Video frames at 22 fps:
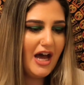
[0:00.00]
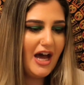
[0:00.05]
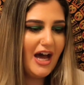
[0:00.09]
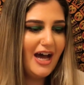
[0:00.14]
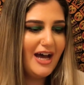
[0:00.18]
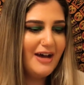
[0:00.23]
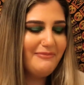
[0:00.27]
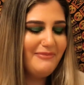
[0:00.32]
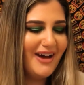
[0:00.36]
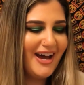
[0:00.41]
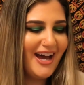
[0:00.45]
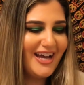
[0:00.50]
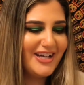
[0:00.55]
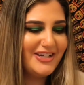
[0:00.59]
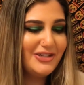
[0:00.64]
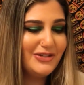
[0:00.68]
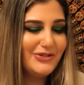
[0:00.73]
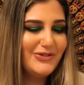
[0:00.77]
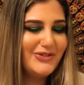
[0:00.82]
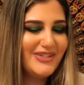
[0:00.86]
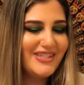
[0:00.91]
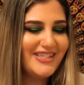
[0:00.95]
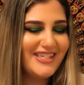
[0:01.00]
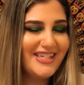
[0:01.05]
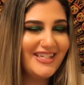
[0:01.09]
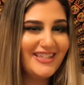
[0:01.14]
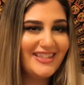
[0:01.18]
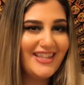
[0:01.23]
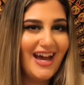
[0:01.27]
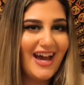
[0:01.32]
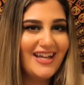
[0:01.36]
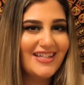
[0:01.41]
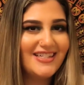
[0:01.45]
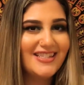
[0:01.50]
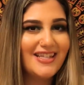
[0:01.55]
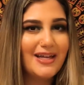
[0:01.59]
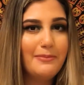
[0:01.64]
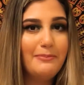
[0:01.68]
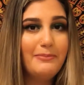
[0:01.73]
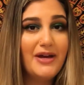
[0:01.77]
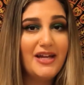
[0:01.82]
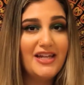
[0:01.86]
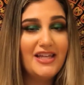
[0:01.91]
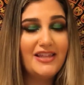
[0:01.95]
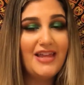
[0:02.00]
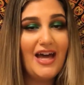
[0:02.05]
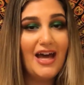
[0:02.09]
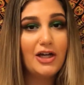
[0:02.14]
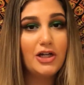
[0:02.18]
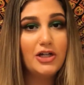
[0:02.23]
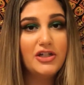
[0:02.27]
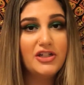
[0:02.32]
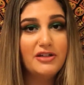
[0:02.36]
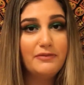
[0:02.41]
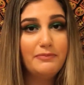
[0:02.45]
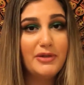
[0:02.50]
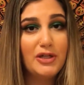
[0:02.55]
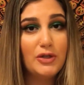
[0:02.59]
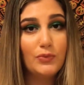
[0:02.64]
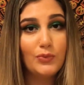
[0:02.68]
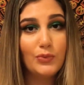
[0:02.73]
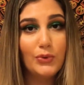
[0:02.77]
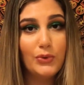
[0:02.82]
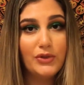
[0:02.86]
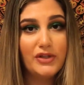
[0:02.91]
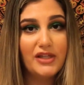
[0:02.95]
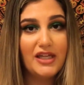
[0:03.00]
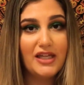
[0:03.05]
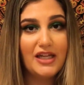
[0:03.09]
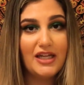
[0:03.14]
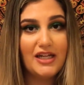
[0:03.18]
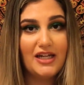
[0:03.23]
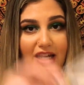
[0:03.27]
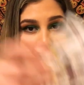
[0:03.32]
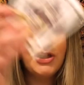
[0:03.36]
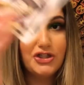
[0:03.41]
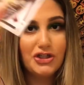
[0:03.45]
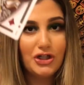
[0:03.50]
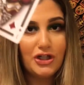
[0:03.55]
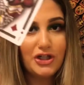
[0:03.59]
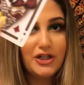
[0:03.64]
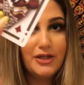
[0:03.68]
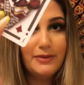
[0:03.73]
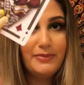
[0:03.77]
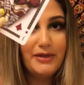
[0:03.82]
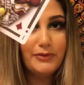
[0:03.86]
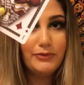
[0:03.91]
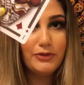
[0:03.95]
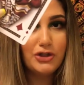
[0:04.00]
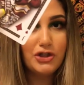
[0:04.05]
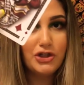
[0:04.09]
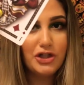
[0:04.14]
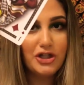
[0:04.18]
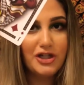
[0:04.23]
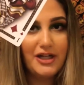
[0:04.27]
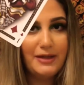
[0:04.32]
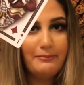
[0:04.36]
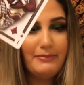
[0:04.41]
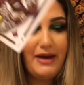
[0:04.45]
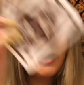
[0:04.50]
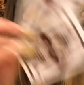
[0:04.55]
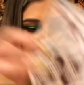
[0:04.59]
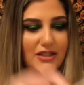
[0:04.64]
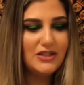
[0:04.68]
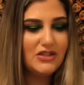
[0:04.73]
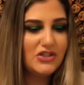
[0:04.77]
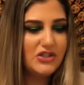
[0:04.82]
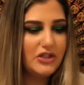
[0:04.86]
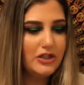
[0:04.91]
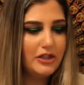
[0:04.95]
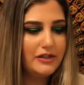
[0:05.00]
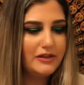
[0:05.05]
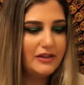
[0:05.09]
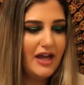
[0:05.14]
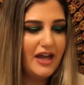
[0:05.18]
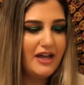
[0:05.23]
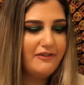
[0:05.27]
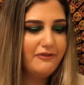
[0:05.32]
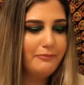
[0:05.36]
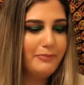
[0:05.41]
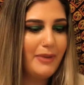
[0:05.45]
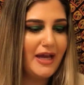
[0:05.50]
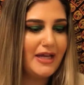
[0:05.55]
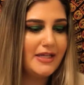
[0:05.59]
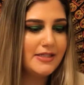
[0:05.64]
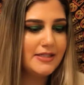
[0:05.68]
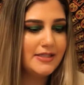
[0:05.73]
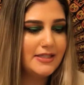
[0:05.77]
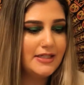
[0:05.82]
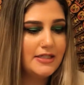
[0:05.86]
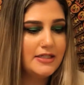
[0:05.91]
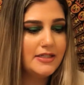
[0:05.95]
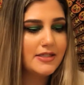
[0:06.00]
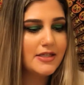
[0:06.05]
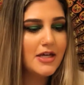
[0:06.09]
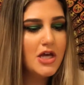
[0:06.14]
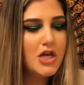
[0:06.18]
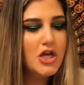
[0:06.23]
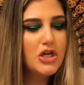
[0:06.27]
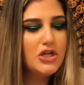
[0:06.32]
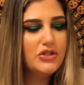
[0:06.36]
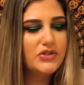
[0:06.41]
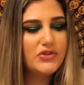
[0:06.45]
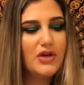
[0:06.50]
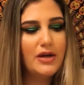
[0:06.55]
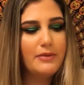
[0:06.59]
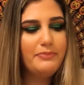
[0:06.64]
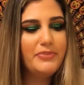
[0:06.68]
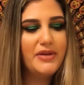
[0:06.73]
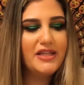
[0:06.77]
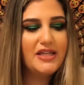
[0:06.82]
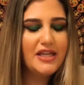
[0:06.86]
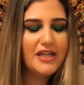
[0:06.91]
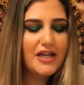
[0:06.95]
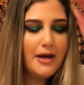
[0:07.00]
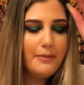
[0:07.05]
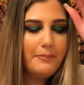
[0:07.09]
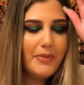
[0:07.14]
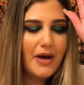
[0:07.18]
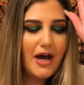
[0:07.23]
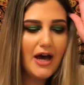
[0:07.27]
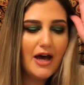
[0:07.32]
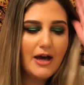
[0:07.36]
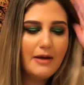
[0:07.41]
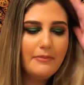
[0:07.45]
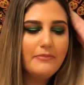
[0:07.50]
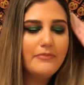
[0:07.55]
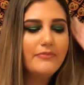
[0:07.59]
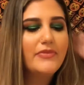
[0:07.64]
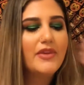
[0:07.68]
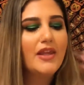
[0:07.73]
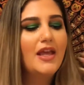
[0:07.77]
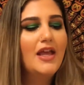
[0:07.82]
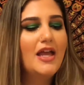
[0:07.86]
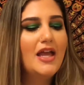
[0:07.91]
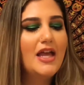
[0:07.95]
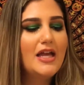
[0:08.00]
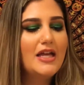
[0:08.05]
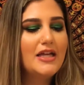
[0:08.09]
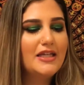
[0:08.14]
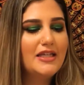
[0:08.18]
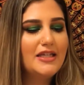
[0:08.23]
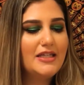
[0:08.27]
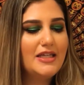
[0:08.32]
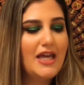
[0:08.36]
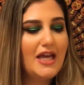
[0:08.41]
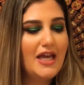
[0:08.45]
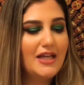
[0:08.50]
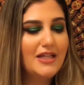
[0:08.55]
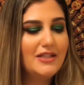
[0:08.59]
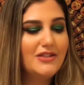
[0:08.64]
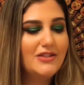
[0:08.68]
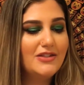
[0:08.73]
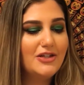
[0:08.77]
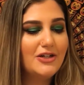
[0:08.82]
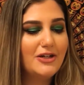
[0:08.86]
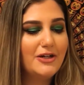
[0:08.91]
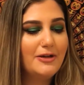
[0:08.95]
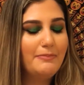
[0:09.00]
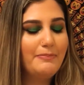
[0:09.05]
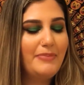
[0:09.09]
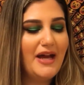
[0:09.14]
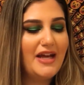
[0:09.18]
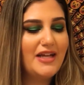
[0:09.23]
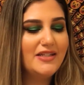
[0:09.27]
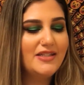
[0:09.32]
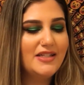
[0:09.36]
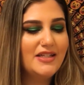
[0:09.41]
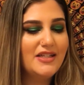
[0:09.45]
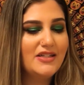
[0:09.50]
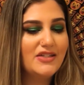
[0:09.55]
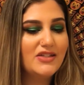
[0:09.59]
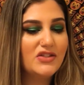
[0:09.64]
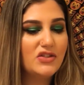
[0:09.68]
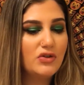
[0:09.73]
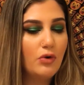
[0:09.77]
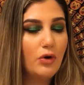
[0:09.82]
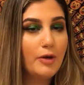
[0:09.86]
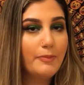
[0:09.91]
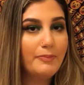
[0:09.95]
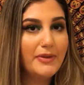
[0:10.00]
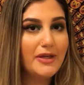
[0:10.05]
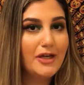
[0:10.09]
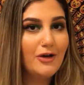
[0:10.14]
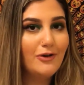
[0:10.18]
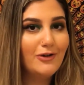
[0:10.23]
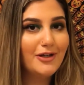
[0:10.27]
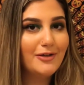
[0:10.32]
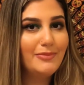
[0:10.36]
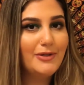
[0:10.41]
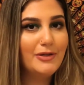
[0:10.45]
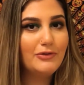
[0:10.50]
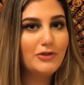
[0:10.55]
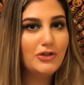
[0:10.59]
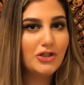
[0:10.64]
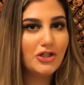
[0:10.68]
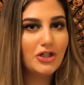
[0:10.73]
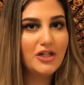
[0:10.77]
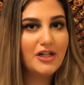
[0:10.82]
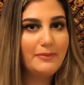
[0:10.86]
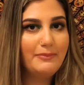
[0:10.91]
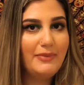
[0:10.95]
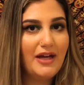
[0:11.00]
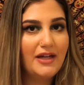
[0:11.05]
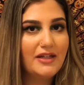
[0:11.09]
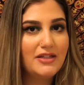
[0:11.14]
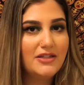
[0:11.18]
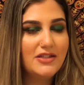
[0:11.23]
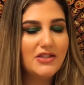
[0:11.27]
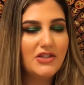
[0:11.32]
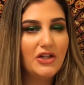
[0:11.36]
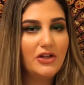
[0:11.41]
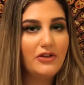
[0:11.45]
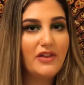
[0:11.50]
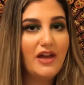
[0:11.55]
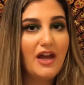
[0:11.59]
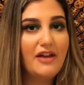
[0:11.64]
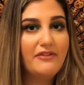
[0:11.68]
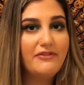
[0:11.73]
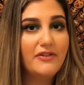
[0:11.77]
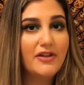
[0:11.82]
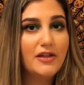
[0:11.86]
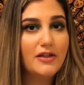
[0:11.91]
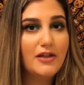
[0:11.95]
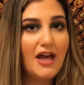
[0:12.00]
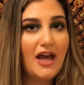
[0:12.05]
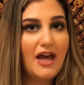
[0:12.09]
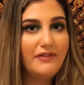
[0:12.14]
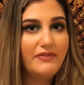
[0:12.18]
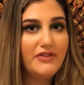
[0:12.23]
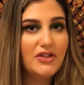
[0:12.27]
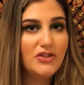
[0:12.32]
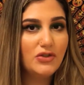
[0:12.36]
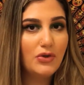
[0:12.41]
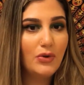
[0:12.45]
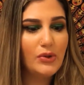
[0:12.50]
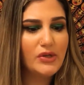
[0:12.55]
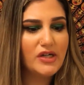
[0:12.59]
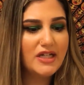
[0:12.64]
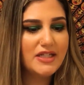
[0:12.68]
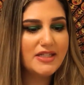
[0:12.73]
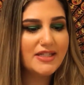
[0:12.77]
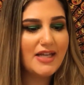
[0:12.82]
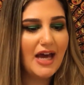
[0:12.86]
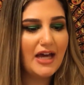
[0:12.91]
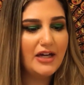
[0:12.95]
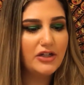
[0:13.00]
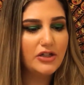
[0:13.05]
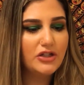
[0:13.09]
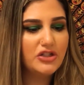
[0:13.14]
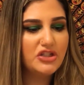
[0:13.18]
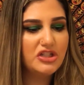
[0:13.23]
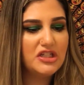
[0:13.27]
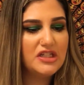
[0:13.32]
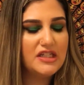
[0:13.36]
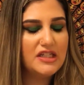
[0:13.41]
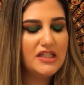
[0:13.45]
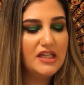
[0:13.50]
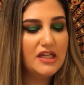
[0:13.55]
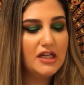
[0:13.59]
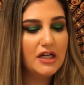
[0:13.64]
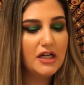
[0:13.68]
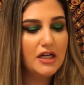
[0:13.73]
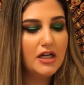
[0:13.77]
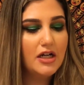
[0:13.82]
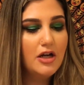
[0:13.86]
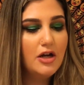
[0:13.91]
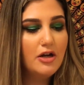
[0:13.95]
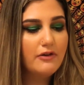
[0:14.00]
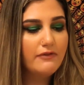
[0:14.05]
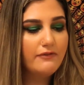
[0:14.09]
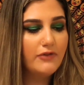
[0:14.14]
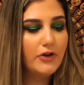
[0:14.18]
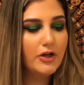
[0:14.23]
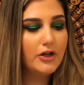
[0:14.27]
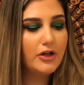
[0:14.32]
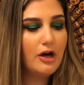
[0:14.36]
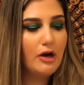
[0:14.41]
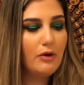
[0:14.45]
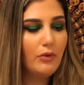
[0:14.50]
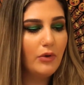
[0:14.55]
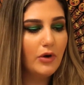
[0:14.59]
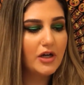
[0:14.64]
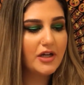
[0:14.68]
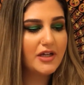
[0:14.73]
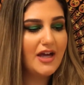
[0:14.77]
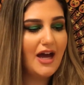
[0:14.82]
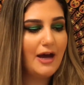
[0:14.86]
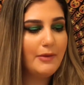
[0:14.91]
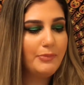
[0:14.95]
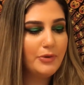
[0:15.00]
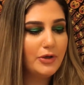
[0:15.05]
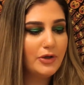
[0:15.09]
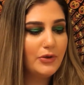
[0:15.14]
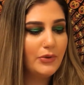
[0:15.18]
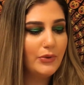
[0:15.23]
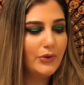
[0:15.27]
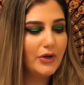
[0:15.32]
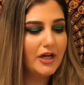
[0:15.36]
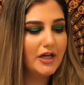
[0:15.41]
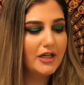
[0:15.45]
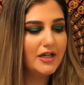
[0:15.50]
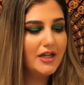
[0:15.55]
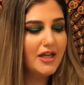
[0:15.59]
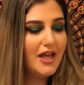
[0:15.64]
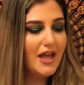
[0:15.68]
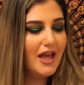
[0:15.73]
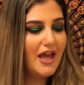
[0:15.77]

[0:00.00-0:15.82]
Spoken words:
I do see that somebody that could have been ruling in nature could be returning back into your life, Pisces. So I'm picking up Cancer, Pisces, Scorpio could be returning back into your life. Heavy Taurus energy here, Virgo or Capricorn.